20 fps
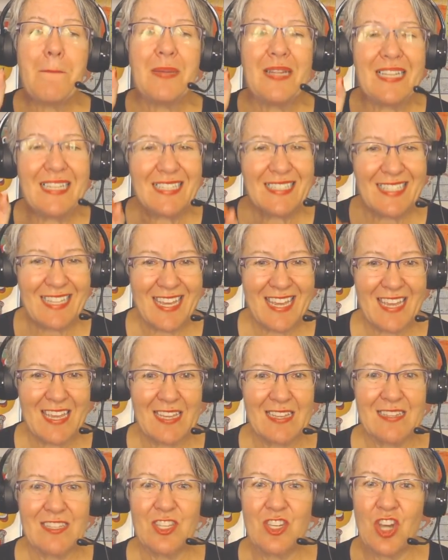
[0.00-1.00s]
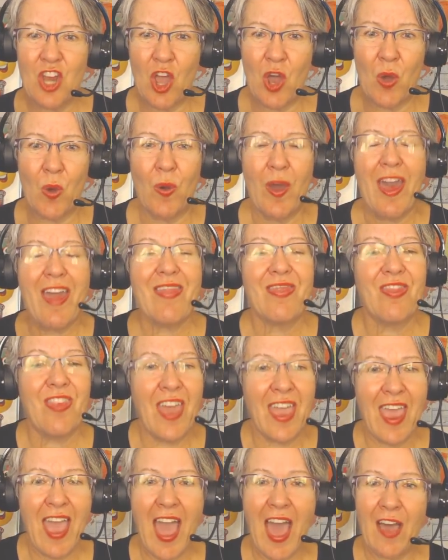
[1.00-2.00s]
Please know
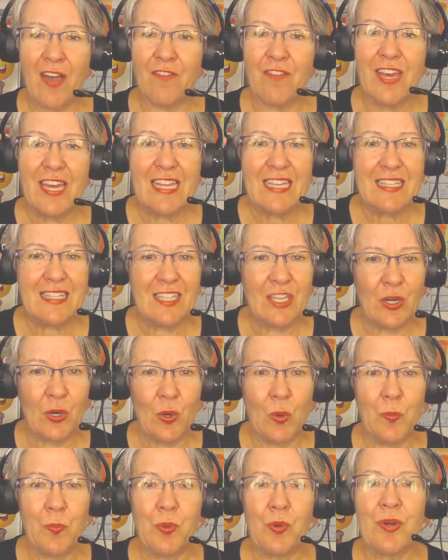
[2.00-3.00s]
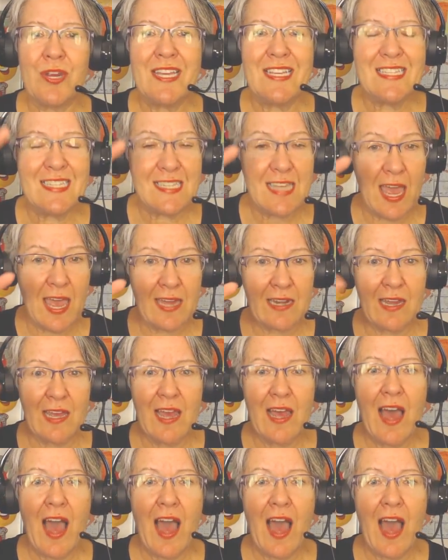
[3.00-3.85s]
they have little preset